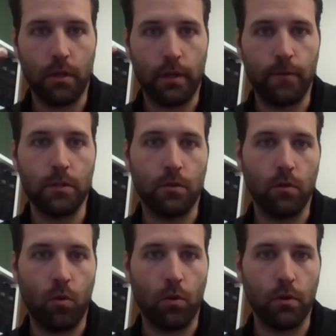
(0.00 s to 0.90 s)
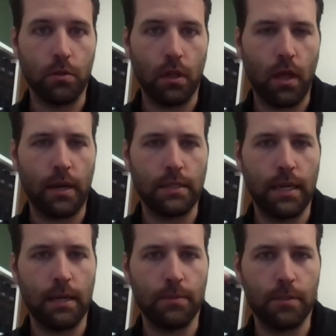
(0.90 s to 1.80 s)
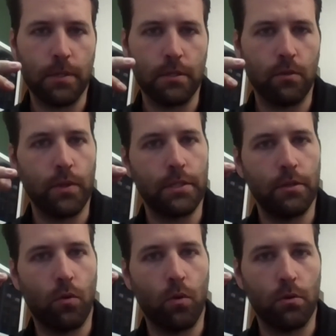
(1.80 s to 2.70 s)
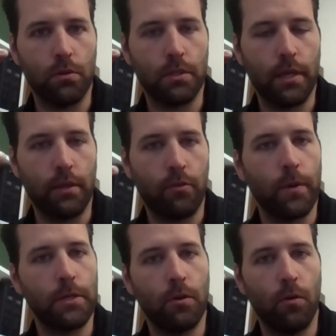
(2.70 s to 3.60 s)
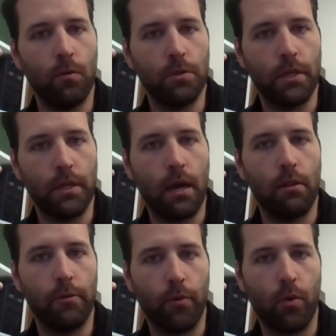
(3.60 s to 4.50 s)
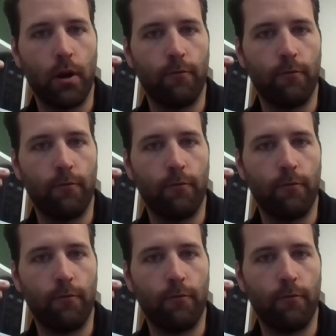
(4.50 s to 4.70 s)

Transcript: physical orders, a lot of times, especially the riskier orders, hit thresholds that not only require